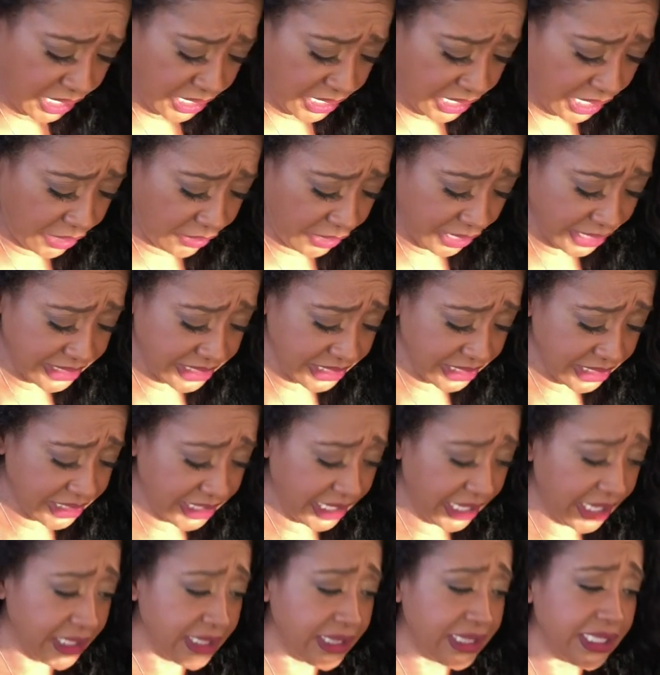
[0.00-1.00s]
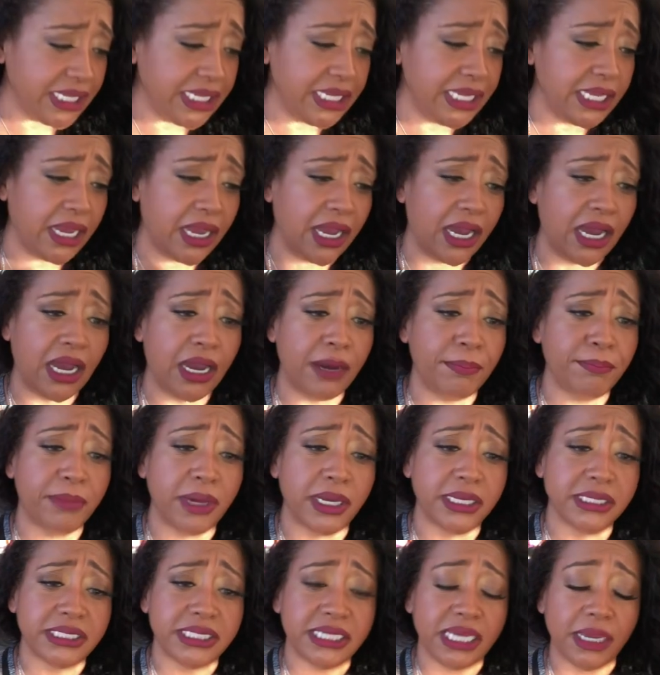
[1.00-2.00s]
Now I did get the um,
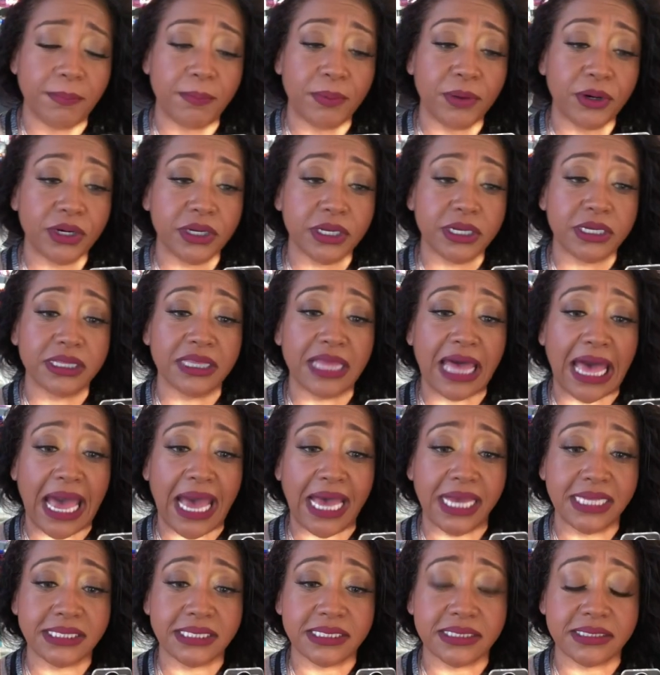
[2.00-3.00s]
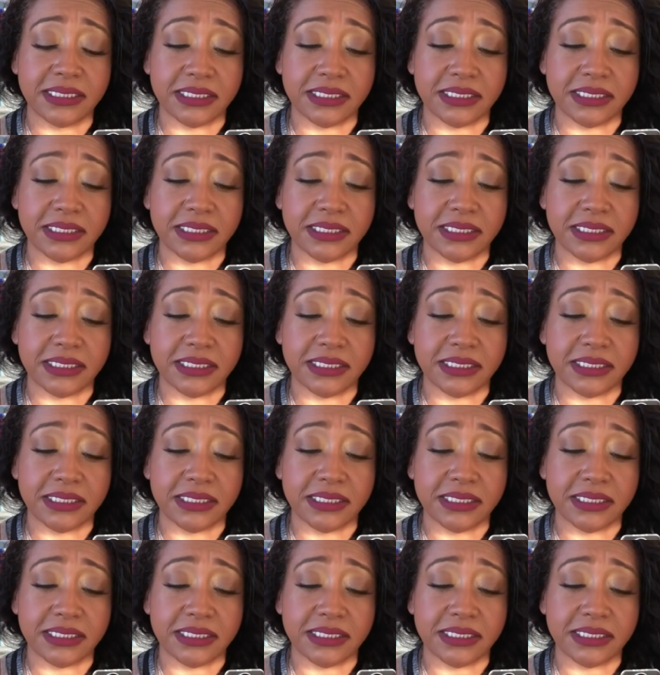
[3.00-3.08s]
tempered glass.